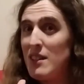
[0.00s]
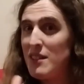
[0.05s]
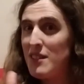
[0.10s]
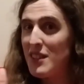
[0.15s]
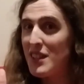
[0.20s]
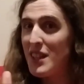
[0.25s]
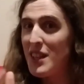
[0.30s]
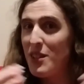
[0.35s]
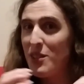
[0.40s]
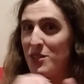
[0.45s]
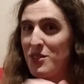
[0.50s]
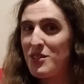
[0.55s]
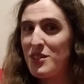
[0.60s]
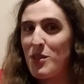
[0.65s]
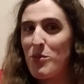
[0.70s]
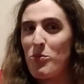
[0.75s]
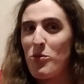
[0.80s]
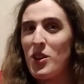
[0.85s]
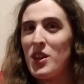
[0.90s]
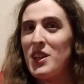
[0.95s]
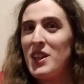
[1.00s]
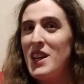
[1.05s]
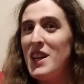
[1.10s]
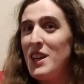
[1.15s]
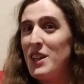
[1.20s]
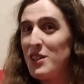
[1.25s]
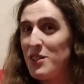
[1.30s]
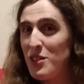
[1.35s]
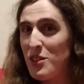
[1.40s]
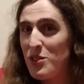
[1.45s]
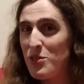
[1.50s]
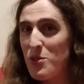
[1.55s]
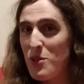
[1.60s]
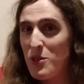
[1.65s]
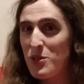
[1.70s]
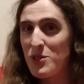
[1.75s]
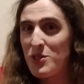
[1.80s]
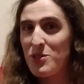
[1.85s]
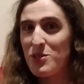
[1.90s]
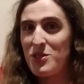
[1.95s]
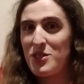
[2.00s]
to kill someone, to torture